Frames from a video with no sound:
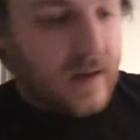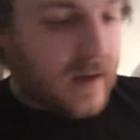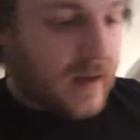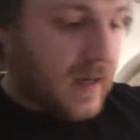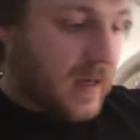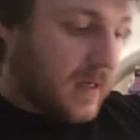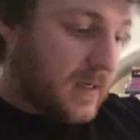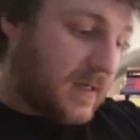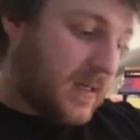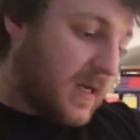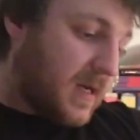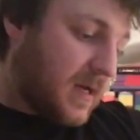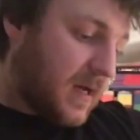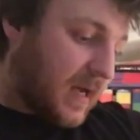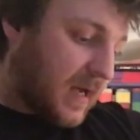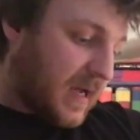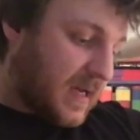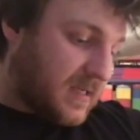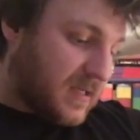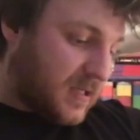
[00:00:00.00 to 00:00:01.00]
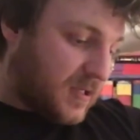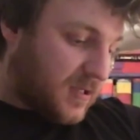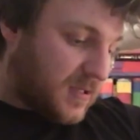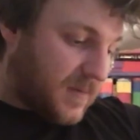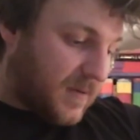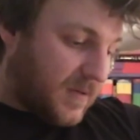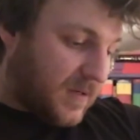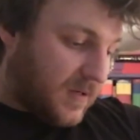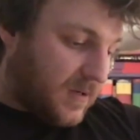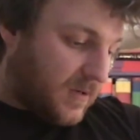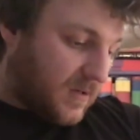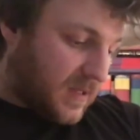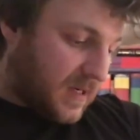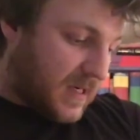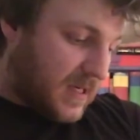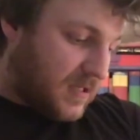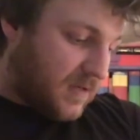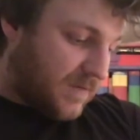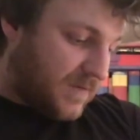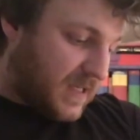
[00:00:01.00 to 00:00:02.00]
And yeah, I guess it's just about the Golden
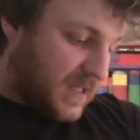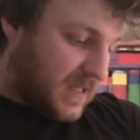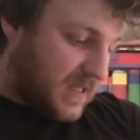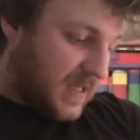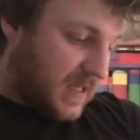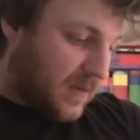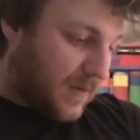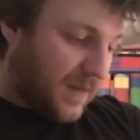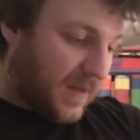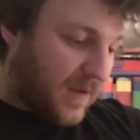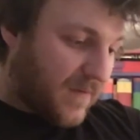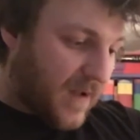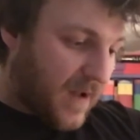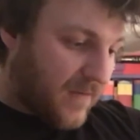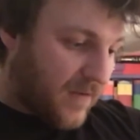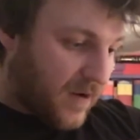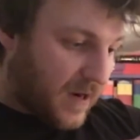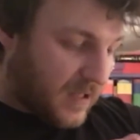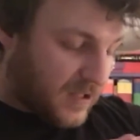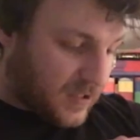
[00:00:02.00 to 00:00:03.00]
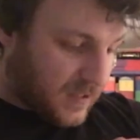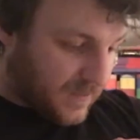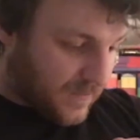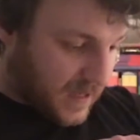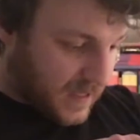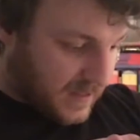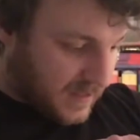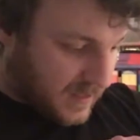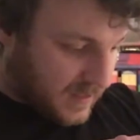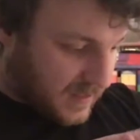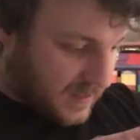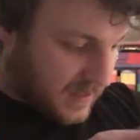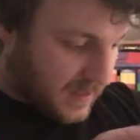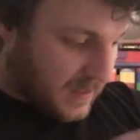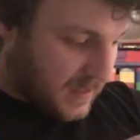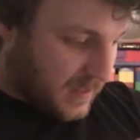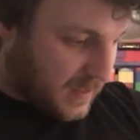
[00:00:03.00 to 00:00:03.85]
Age of DC. I don't think I've ever actually read this.